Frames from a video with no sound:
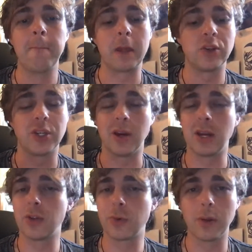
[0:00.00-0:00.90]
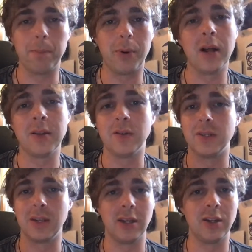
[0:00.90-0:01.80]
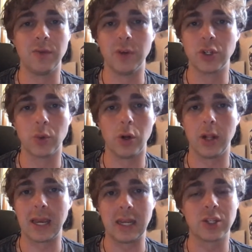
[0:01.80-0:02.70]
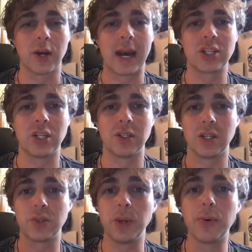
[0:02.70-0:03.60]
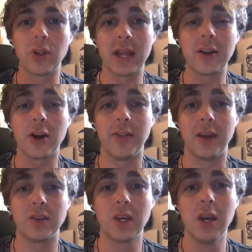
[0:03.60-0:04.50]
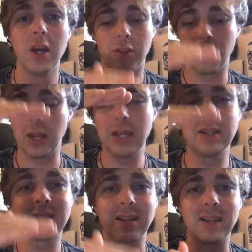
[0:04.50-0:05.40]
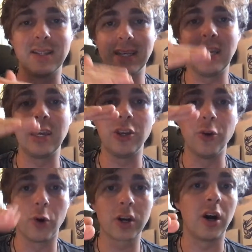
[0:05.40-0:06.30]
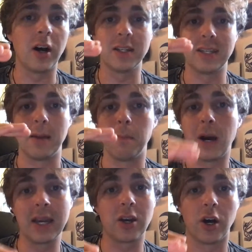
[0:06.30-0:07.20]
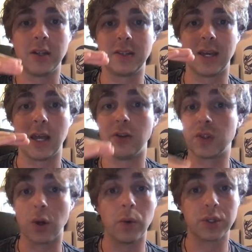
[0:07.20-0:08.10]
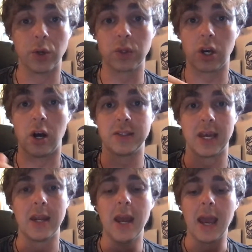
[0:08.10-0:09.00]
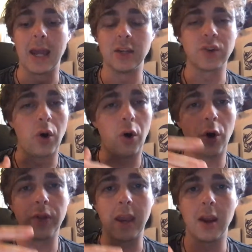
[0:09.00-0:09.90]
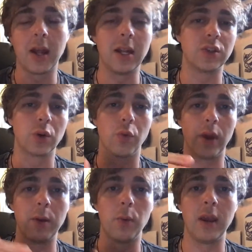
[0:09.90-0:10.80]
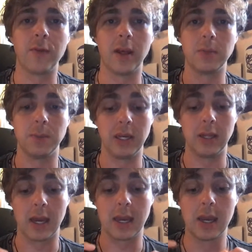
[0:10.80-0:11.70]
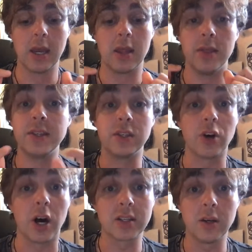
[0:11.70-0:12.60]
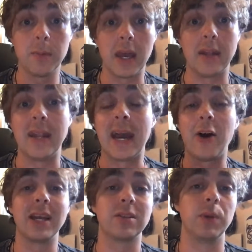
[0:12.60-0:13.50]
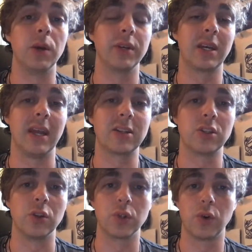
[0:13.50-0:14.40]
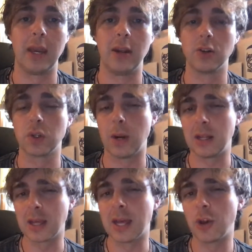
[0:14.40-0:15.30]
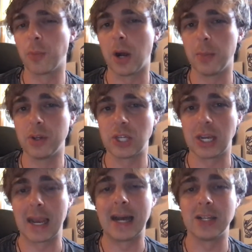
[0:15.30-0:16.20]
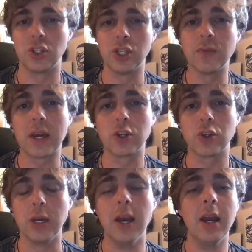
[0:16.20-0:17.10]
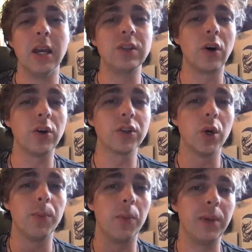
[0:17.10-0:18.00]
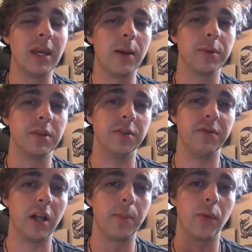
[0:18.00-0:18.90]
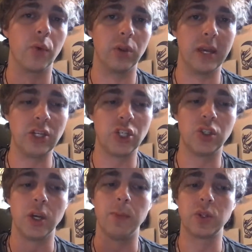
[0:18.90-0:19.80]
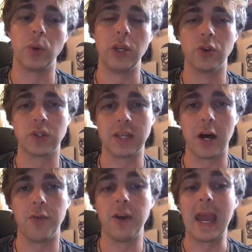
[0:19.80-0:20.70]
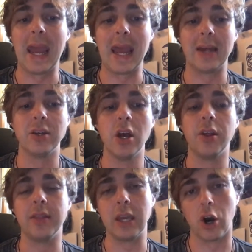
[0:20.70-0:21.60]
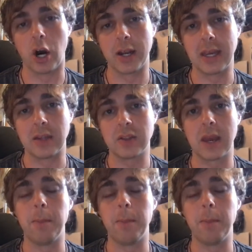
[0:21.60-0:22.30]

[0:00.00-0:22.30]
and sharing it through the buttons and individual like interactions. And as people land on this, they're instantly seeing your content, my content, so-and-so's content, and it's all there. And it's a great way for them to be like, this is awesome, and now I get to be able to connect to those creators. So anything that you're publishing as a shift entry is also about being able to develop the relationship between yourself and the audience, and